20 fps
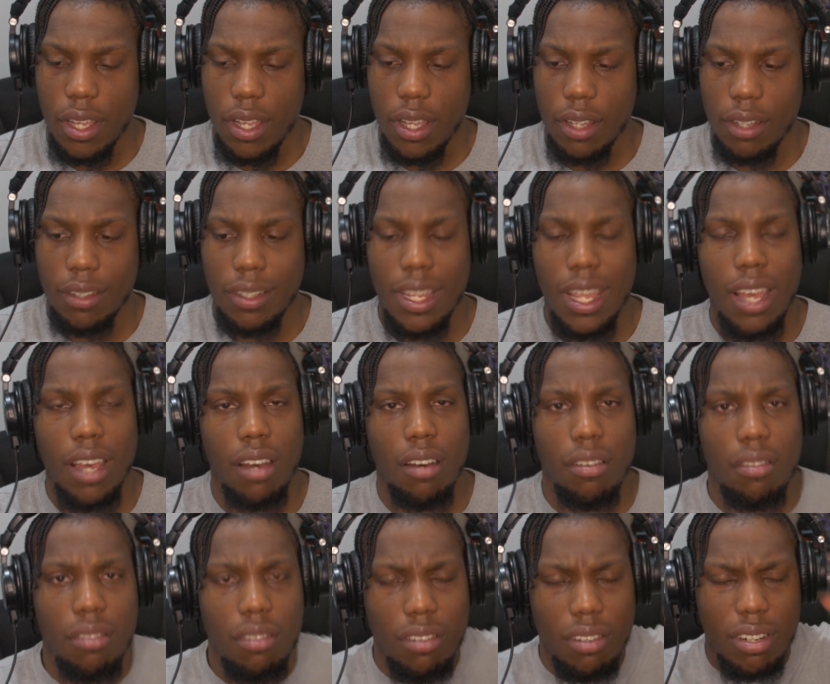
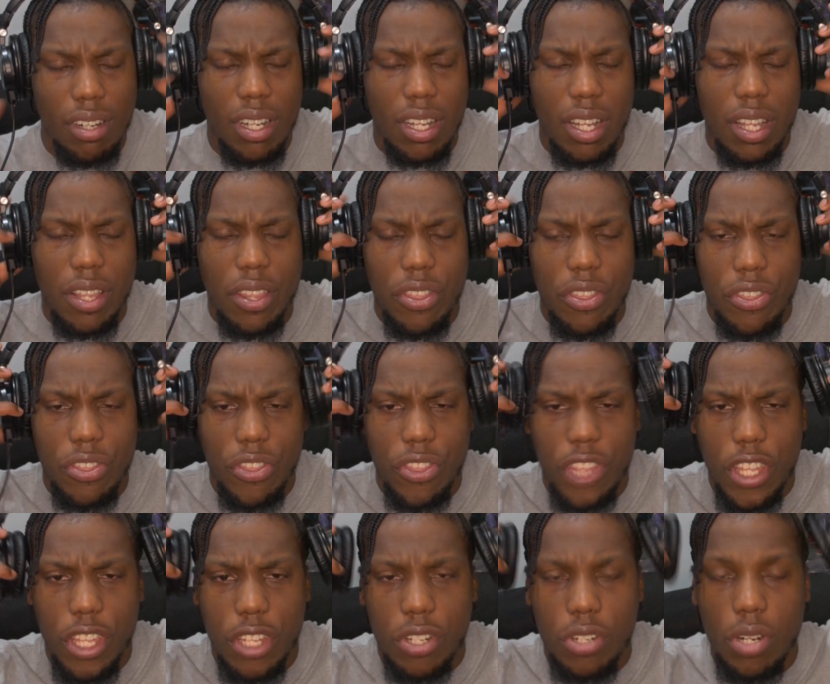Now,
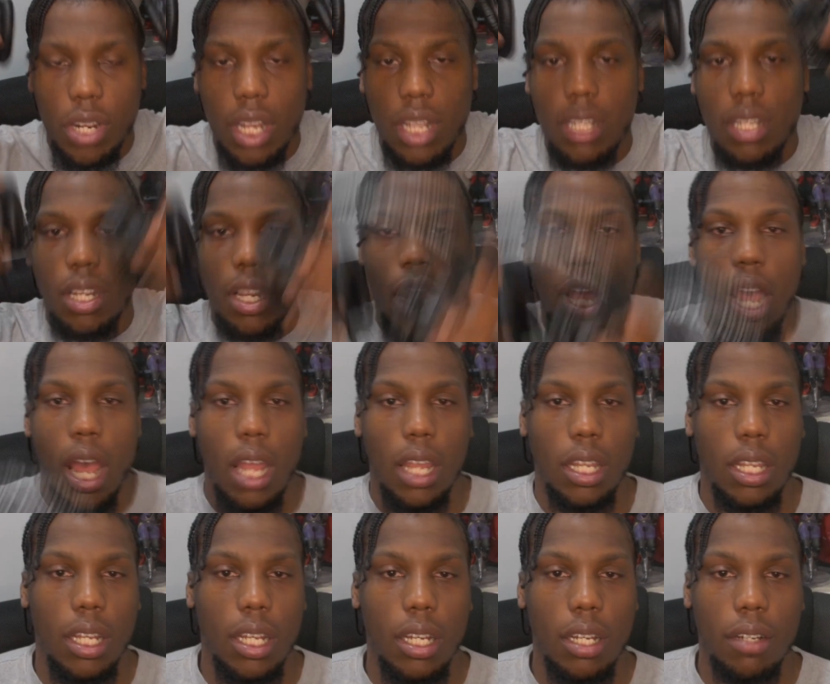the trailer I
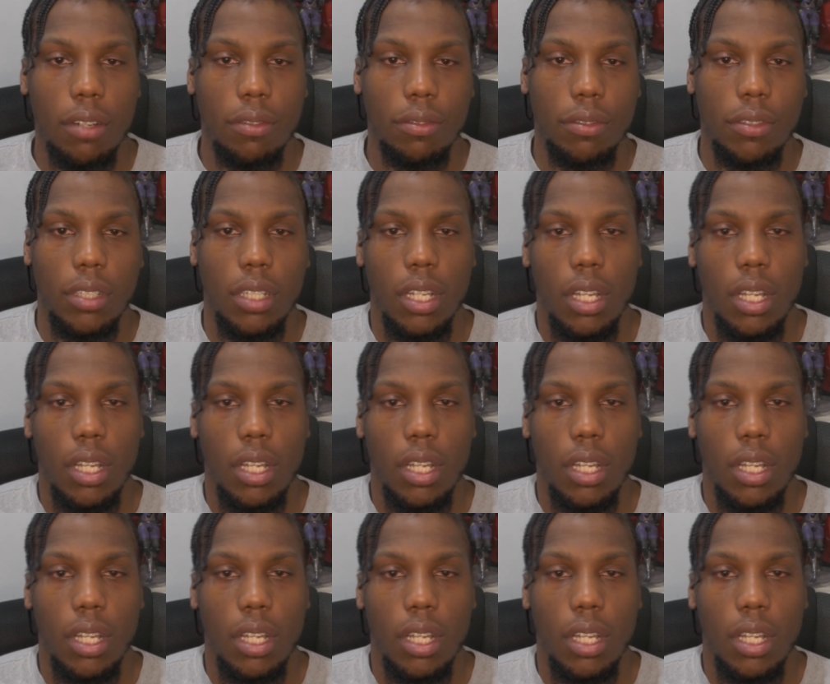loved.